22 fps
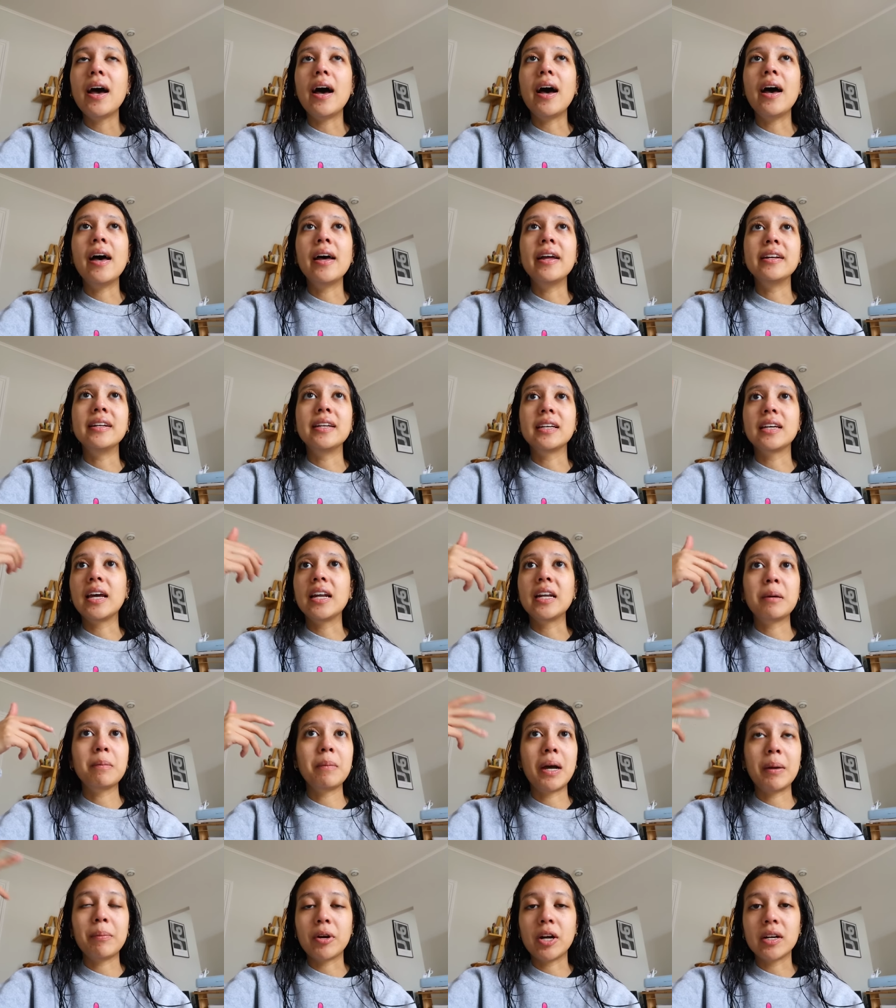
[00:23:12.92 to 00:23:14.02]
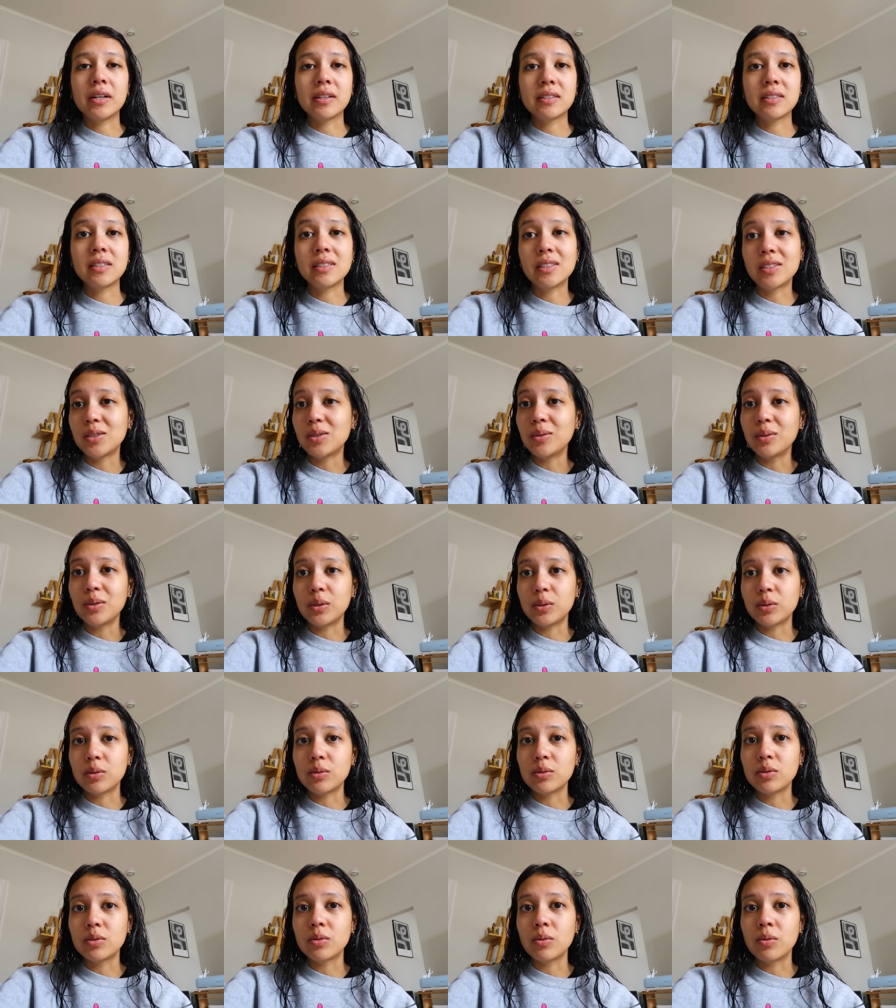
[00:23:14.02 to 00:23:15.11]
and getting my products into
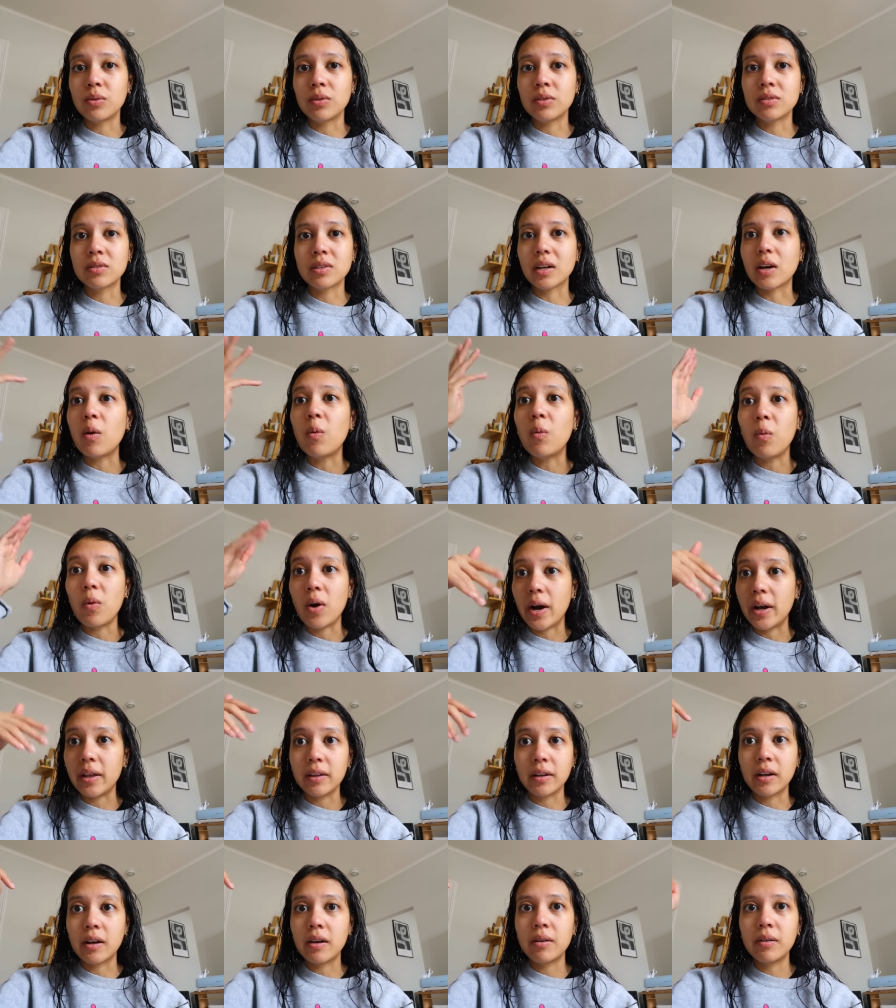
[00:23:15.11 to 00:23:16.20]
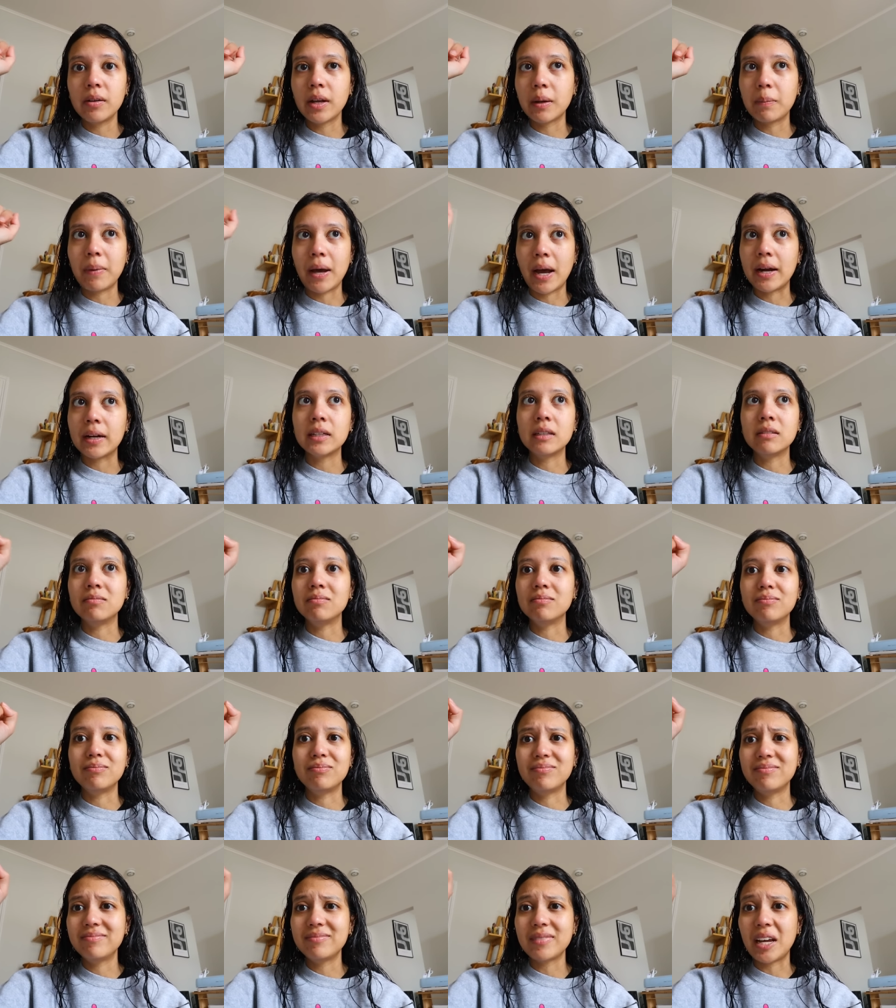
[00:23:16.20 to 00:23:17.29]
local stores like a while ago, like back in
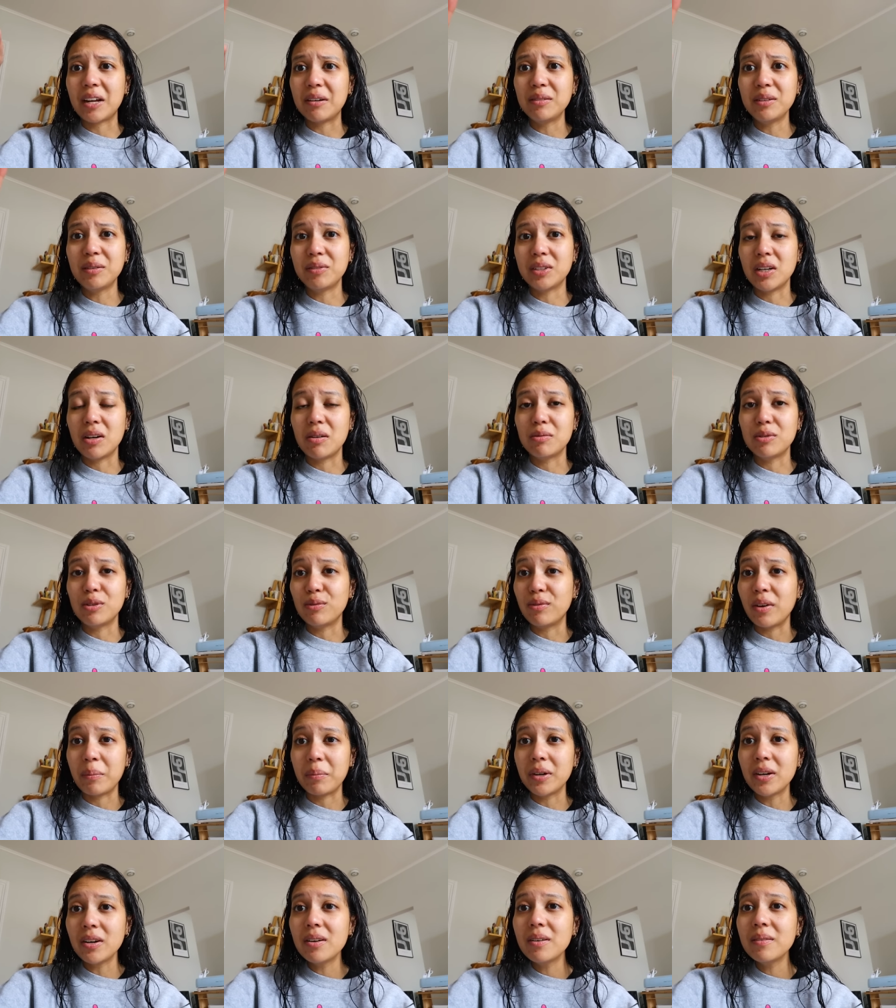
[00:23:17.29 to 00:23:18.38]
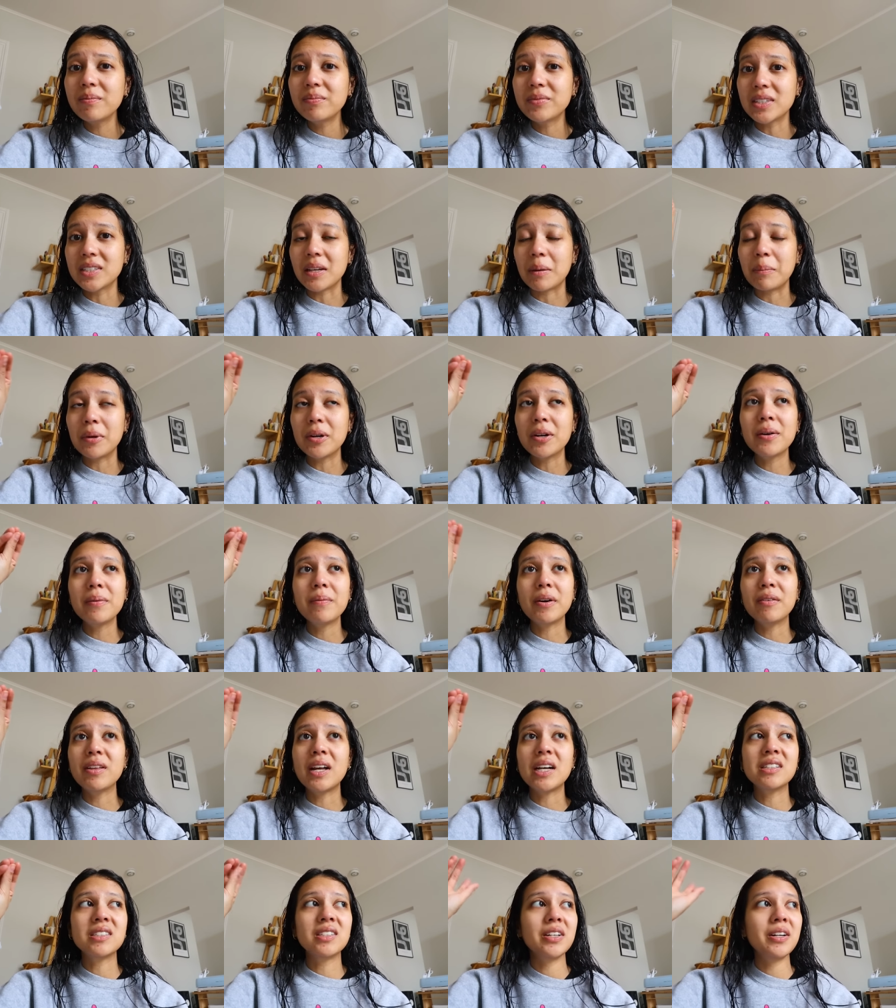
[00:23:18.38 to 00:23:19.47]
I don't even know, November, December of
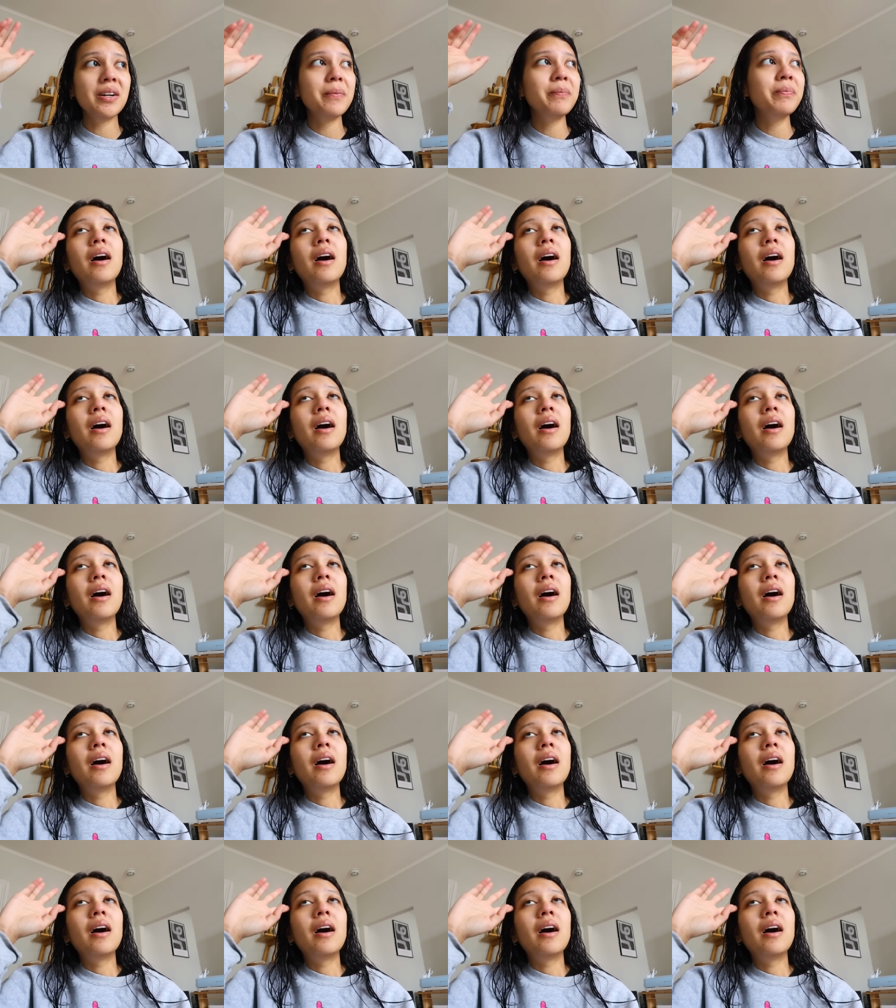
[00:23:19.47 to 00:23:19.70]
last year.